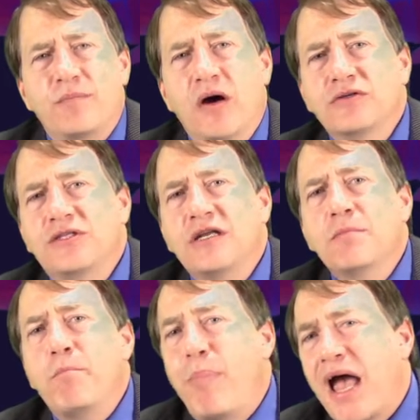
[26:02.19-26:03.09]
Post
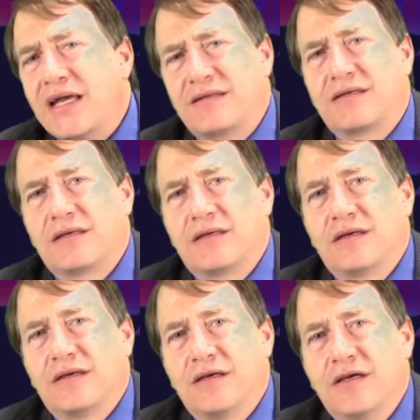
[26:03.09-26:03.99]
didn't bite,
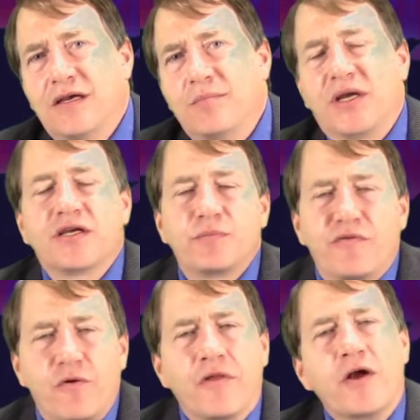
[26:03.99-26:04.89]
because
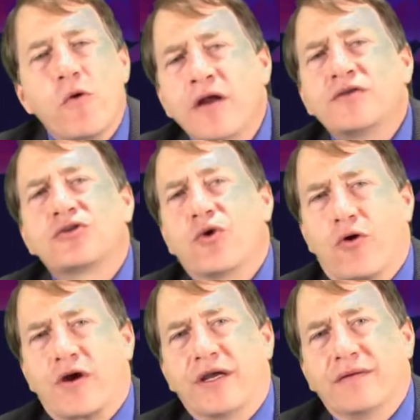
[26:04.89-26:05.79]
before they run a
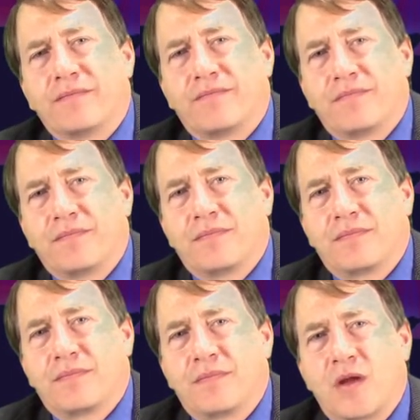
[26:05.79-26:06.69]
story,
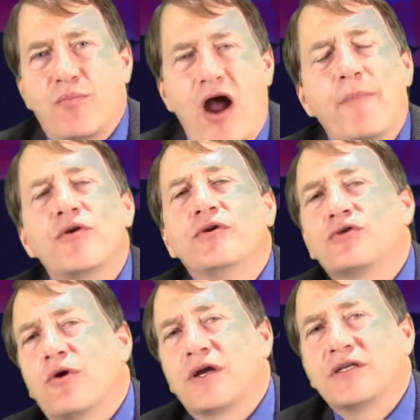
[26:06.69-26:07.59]
the proper news
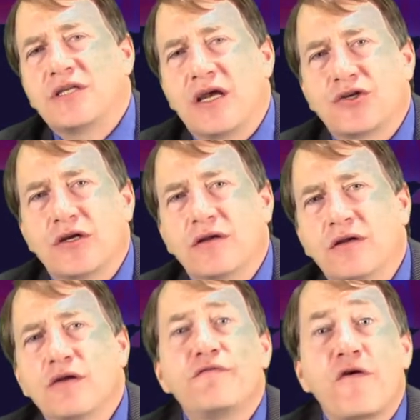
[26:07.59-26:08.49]
organization
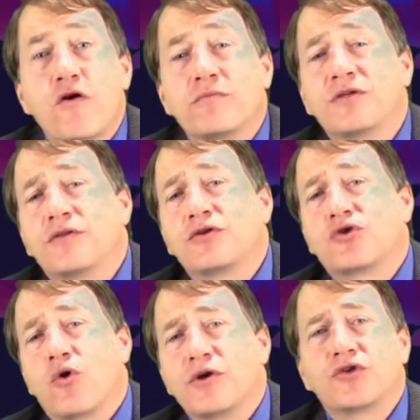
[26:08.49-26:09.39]
confirms that the
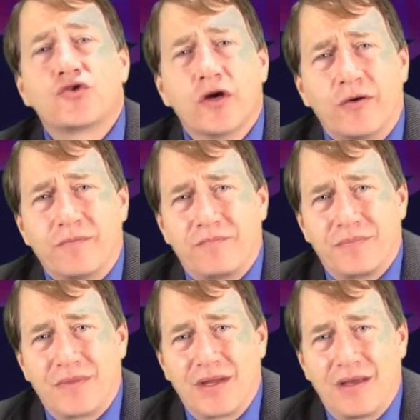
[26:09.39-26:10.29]
story's true.
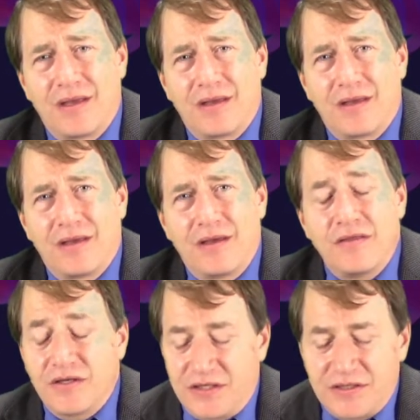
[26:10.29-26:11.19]

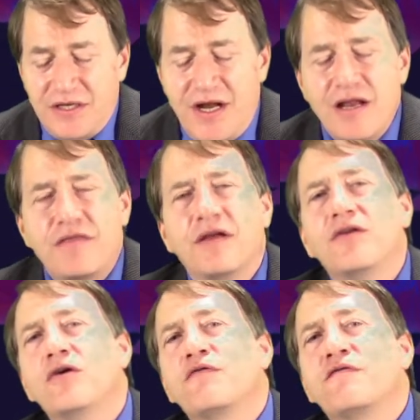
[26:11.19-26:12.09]
This isn't anything
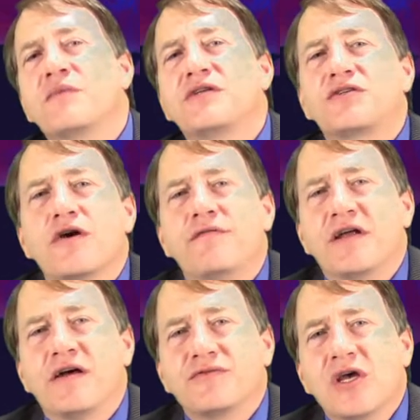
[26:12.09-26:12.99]
new from
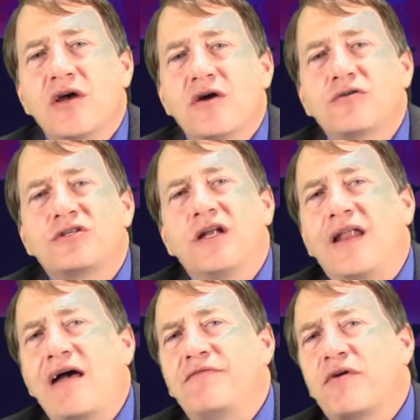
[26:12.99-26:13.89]
conservatives who still
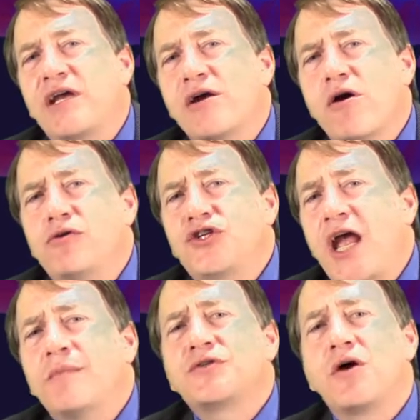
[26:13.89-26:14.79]
have their hero
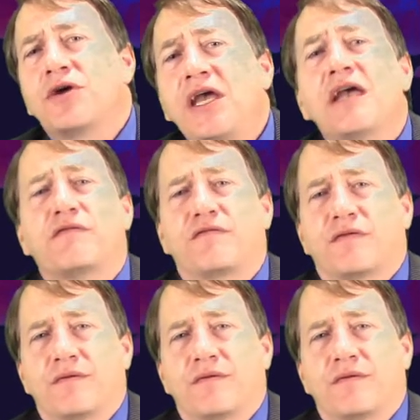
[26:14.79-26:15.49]
James O'Keefe,